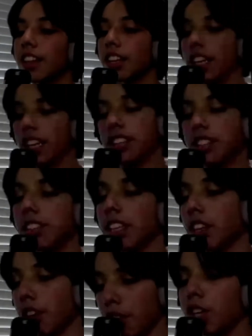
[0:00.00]

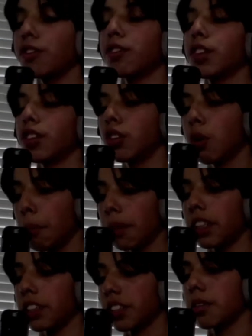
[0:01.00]
They're good for you,
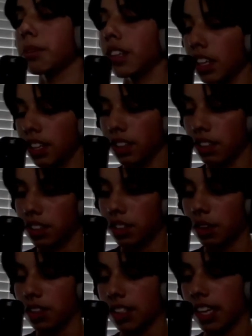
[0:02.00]
but they stimulate you.
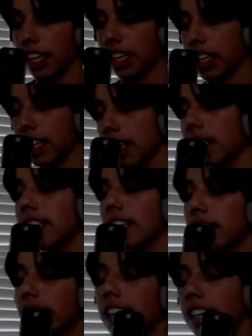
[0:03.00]
So it's like
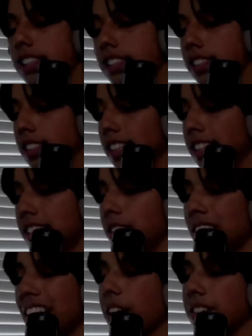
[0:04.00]
it still